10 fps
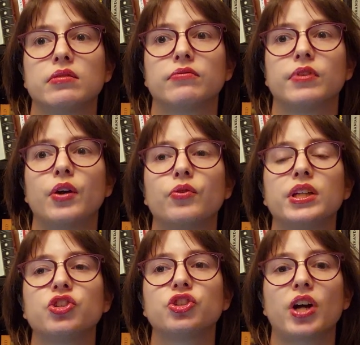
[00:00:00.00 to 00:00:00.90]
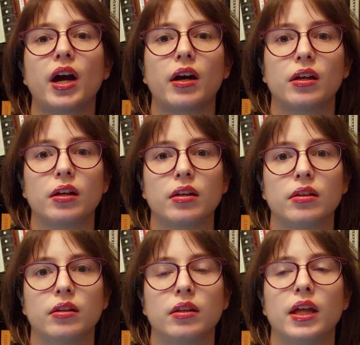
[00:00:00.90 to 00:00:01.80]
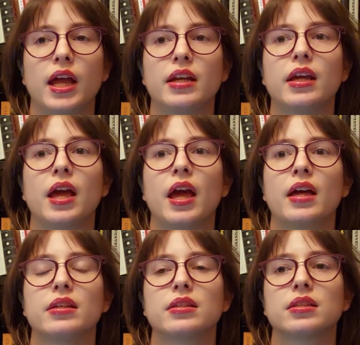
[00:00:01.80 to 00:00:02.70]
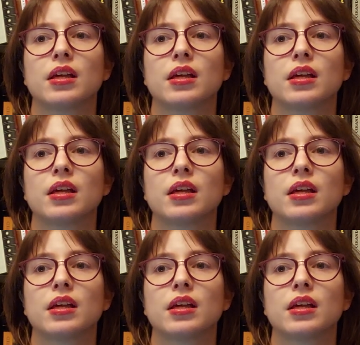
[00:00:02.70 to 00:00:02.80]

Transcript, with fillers: very shy and he has